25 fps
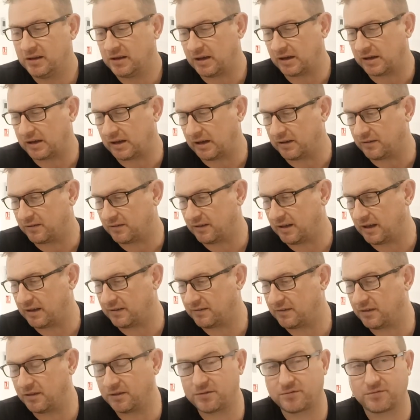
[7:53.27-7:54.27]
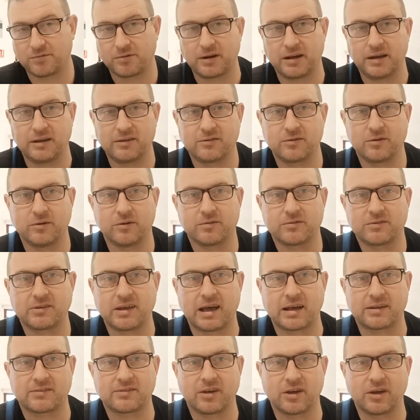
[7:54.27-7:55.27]
Okay, so that's the 3 sort of
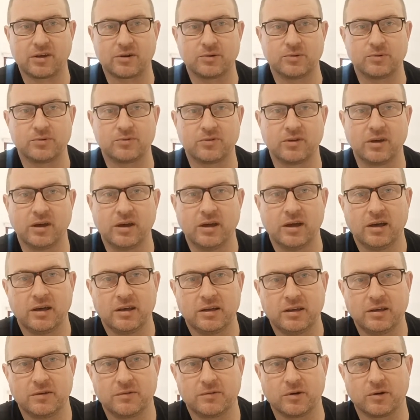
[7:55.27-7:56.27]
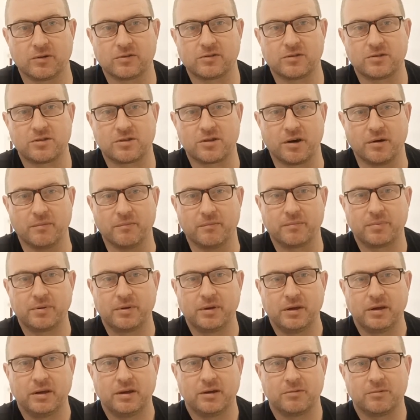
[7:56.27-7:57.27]
tax hurdles you've got to jump
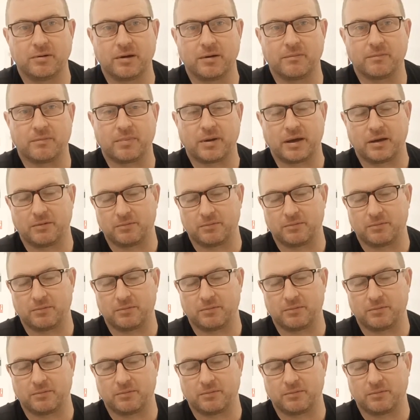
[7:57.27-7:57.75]
when